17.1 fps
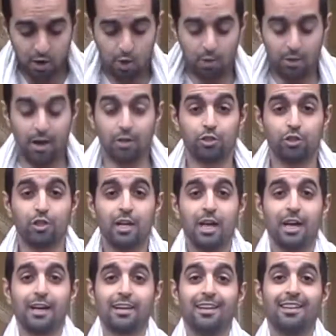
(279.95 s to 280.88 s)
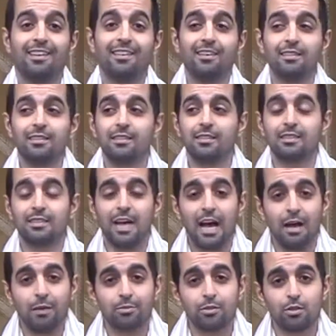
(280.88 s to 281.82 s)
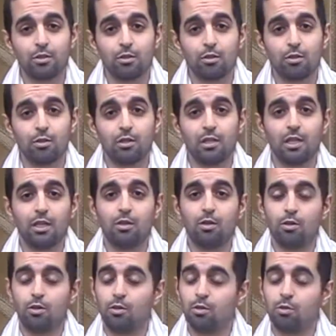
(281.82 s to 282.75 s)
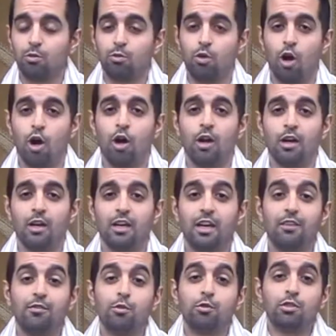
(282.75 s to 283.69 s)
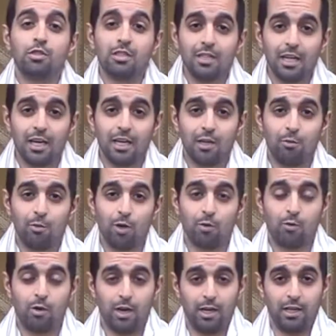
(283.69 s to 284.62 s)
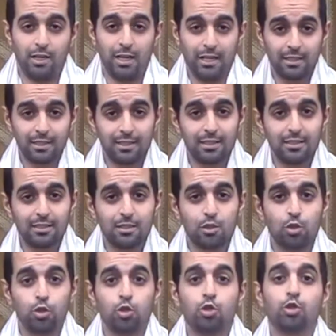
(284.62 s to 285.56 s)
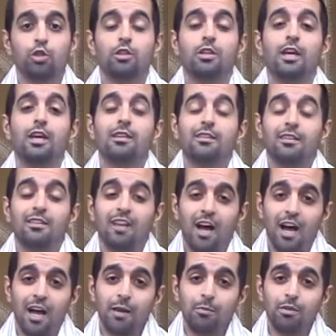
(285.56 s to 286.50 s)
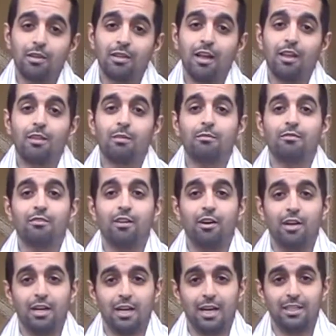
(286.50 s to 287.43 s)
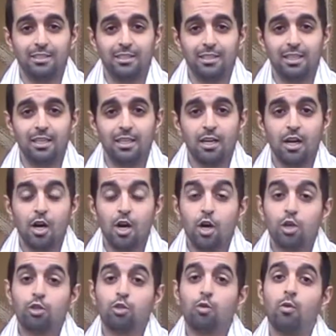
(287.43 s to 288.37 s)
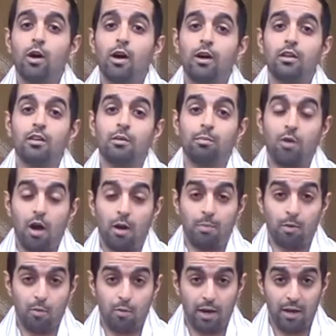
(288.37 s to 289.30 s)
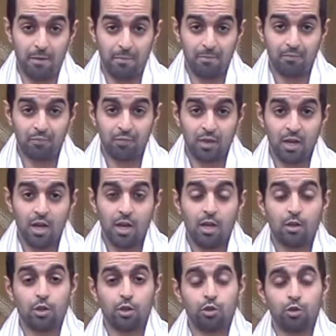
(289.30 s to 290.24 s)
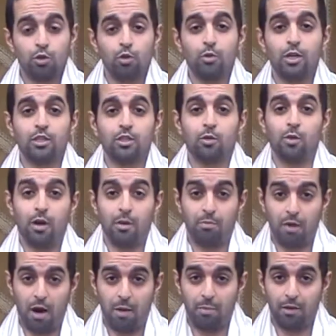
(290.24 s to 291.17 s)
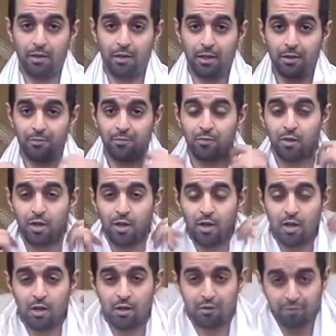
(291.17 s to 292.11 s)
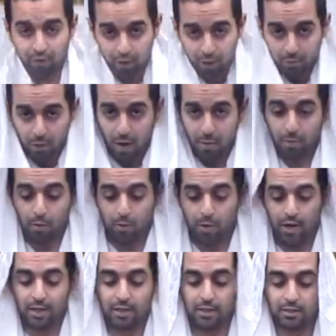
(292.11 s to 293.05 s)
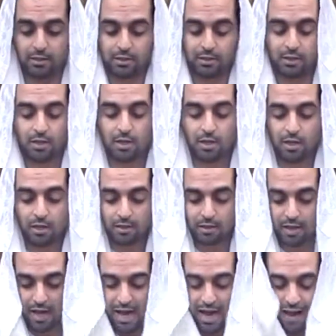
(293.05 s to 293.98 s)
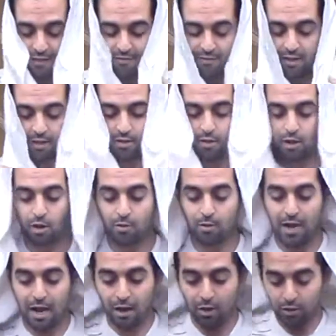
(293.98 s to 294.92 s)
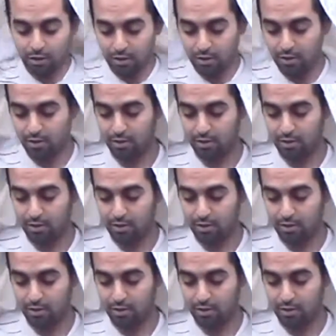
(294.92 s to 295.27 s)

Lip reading: around your neck. This is absolutely wrong. If you see anyone wearing it like this, you should take the time to tell them very nicely to wear it the proper way. There's 2 ways to wear it properly. The first proper way is to have it around